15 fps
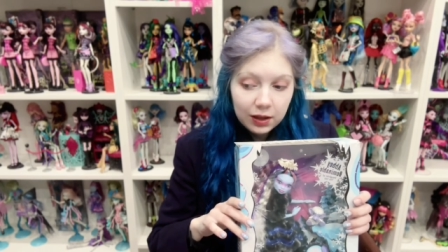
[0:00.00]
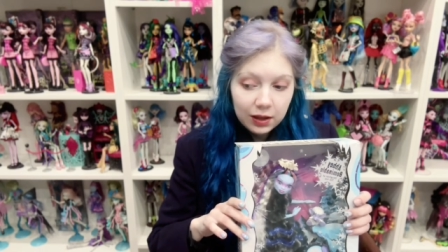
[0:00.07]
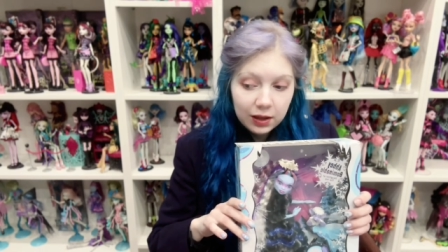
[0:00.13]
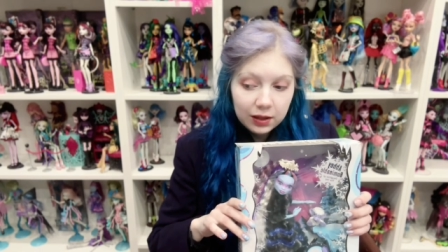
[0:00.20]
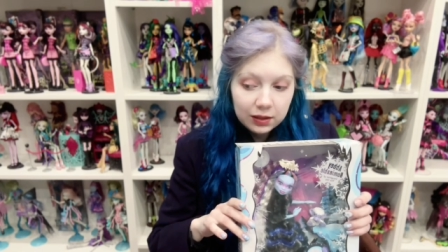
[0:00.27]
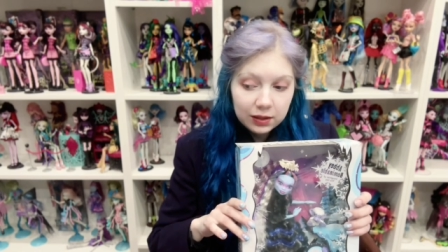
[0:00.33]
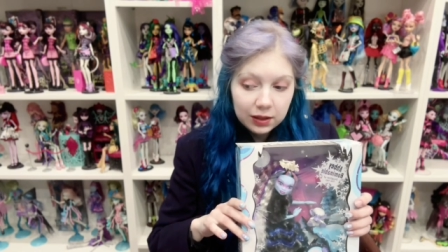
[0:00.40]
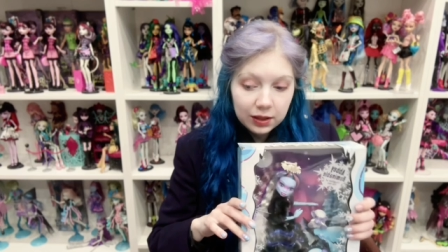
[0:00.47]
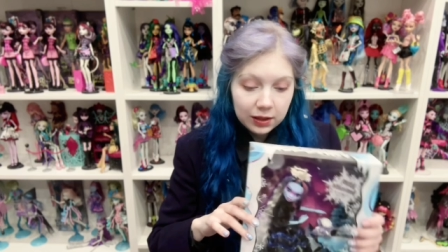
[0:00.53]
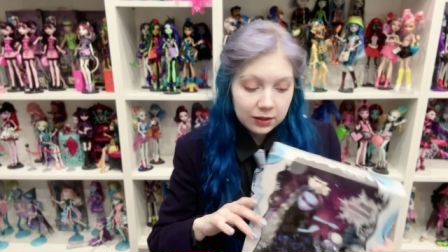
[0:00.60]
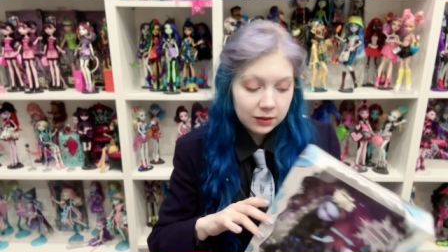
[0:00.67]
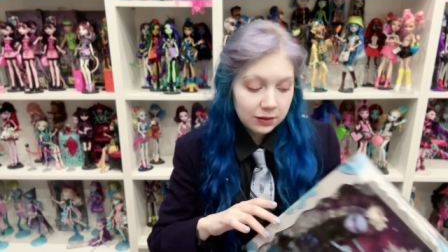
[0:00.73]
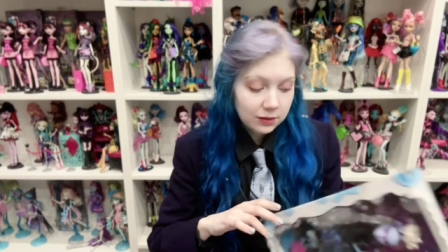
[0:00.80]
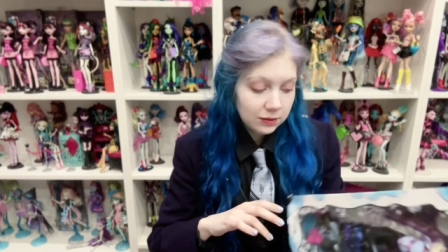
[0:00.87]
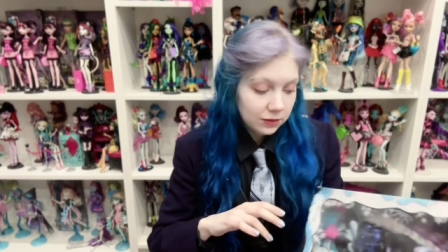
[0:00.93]
and again
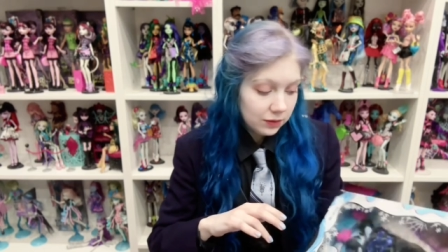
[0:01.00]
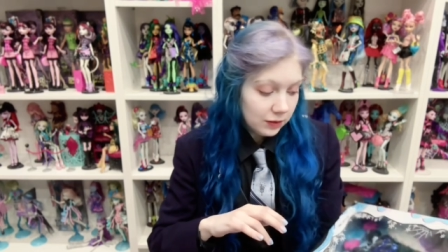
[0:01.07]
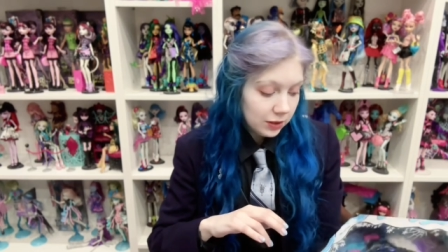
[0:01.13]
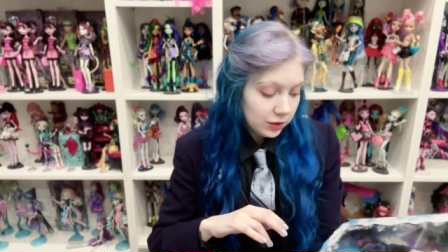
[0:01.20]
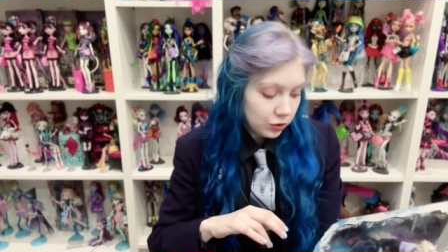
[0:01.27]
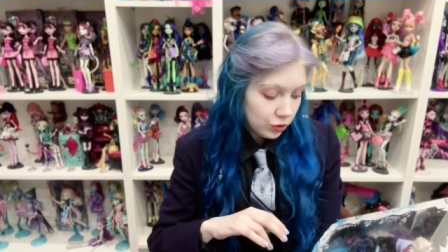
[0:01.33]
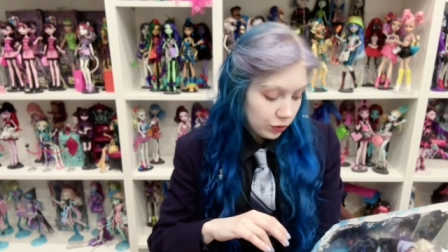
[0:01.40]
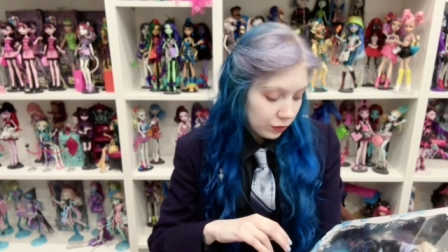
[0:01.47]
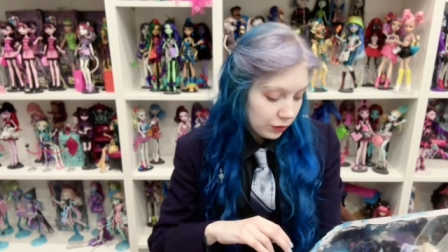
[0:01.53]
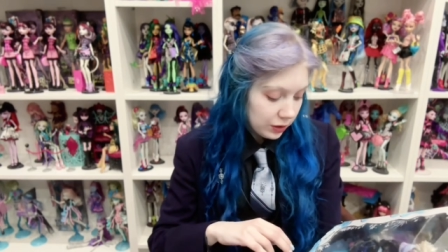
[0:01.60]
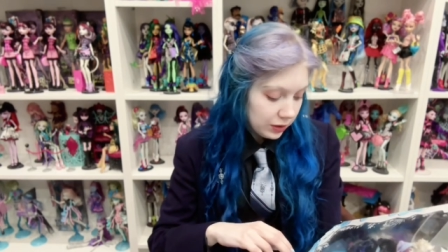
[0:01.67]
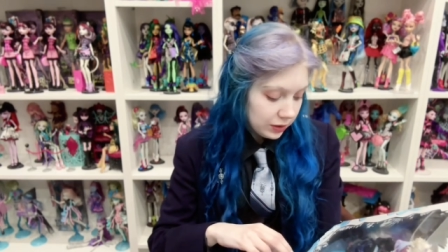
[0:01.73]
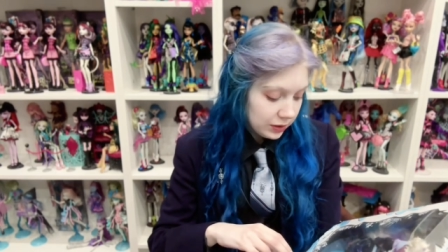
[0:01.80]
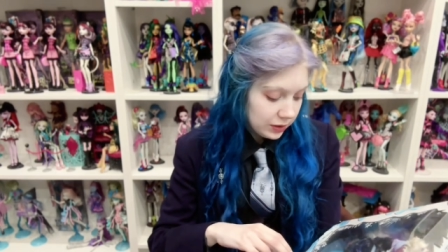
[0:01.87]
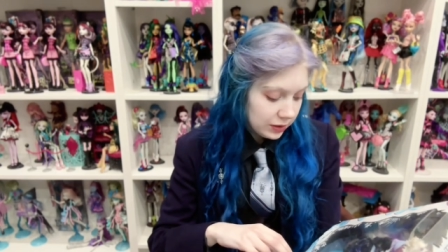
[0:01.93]
the
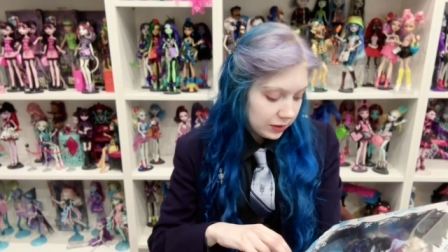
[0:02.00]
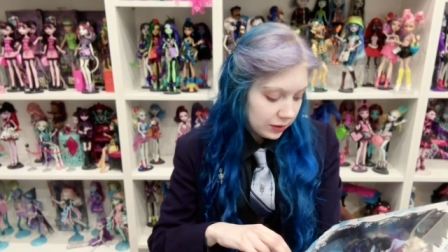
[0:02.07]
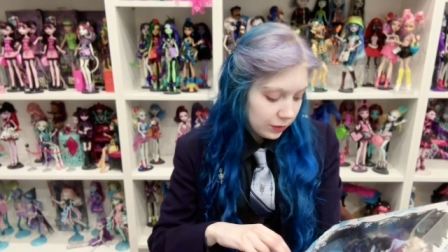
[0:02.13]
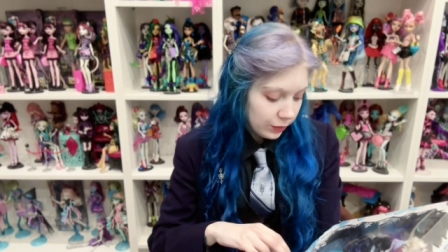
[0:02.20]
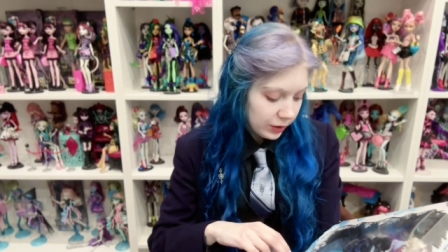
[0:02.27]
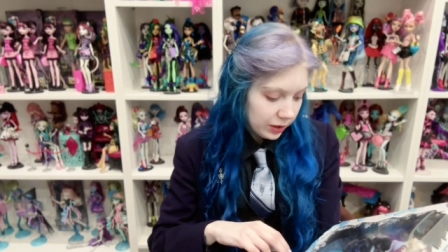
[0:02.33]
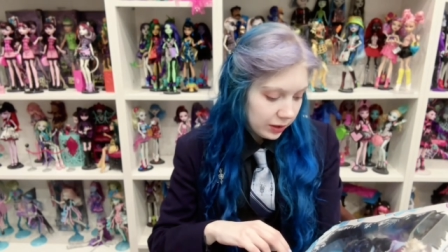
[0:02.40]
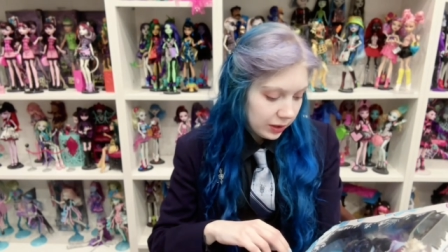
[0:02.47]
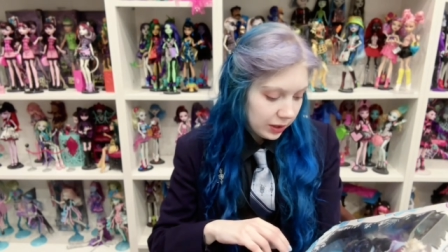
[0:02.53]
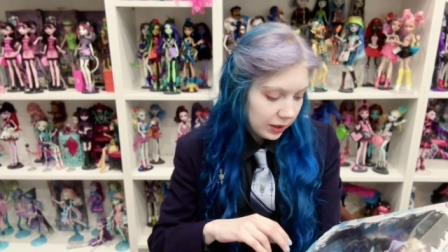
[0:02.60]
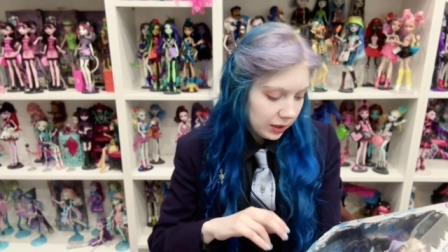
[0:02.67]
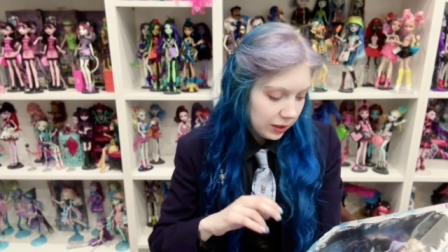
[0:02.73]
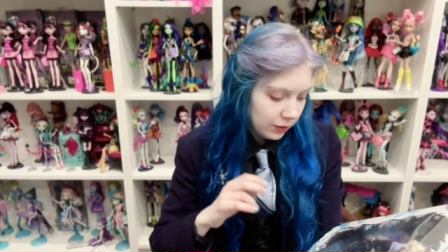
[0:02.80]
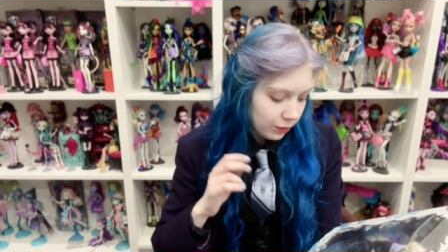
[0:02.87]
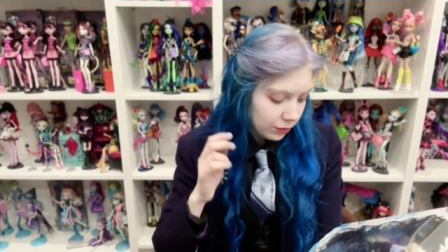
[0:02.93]
joints when
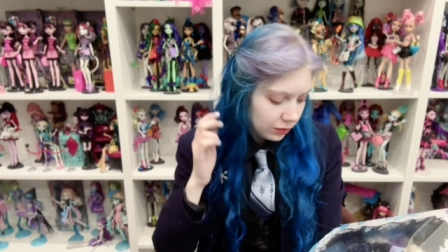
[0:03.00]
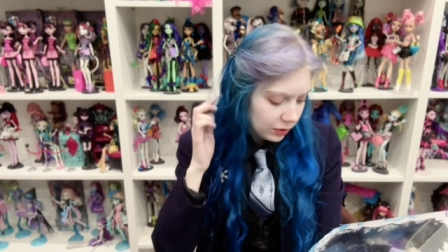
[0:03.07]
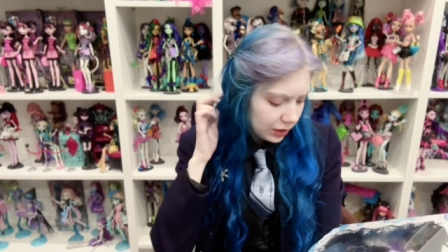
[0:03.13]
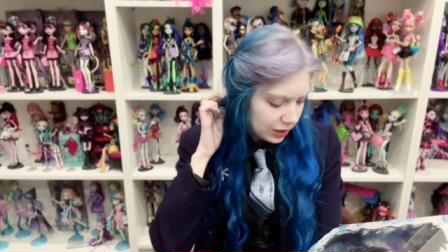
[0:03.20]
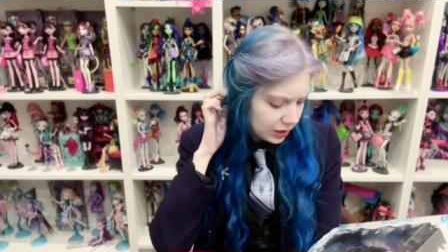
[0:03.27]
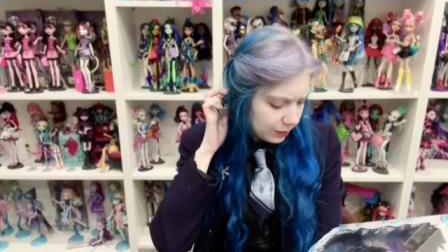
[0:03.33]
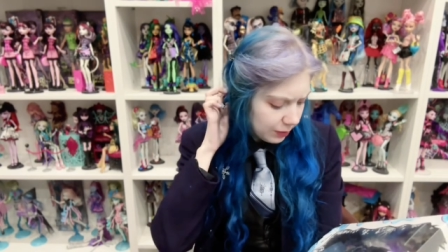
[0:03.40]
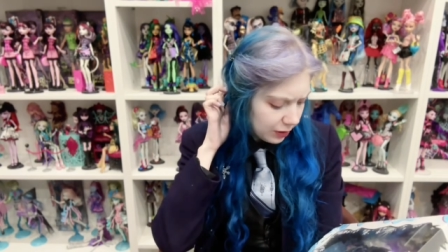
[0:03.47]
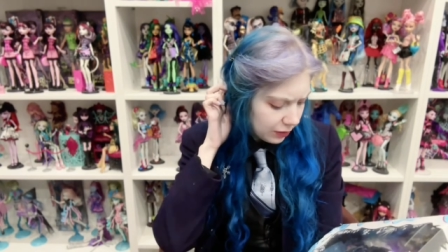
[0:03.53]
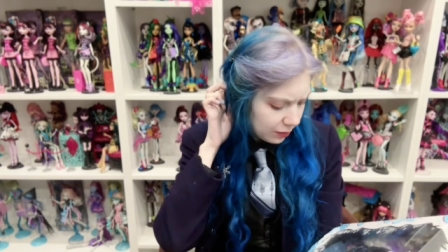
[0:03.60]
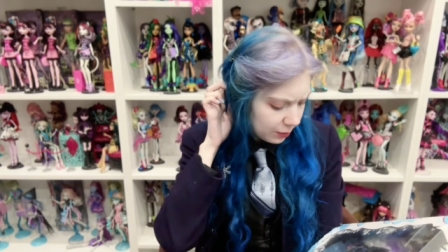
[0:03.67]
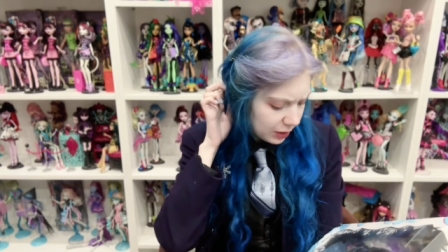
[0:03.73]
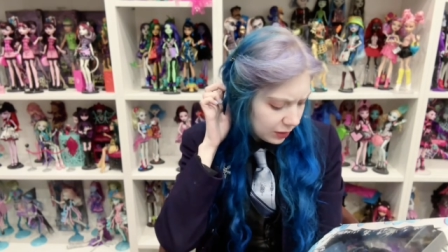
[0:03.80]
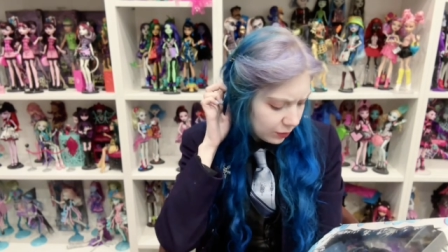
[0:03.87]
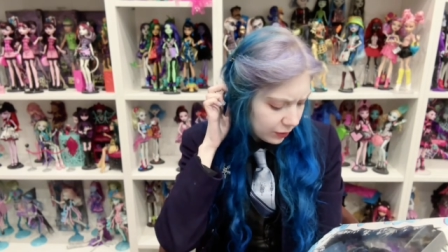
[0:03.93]
they would
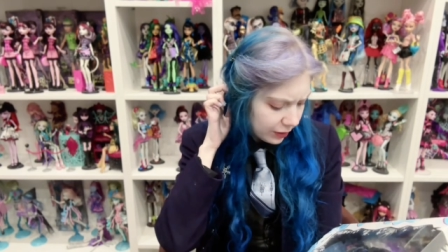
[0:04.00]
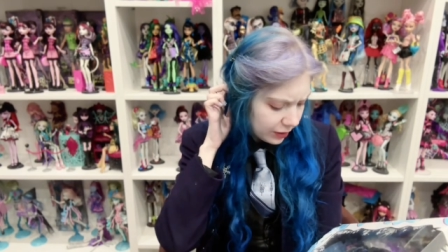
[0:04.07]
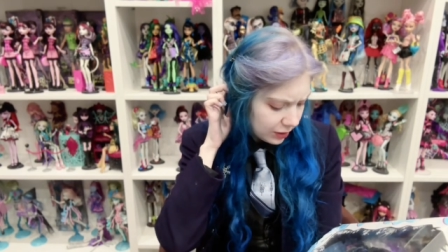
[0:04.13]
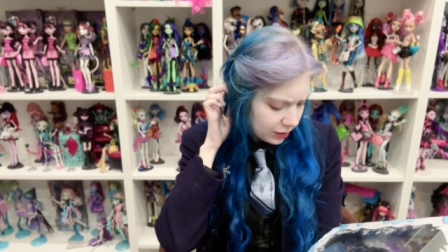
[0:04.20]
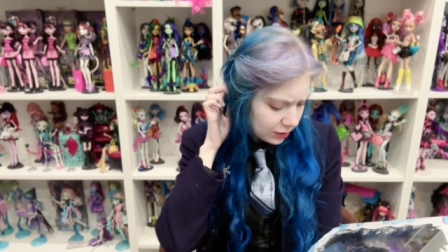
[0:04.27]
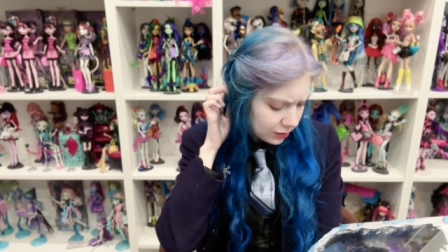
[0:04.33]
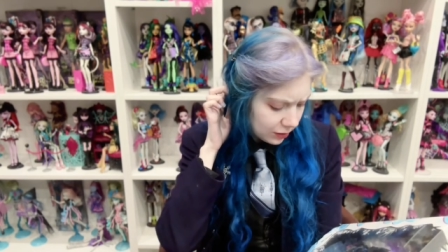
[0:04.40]
experiment with the,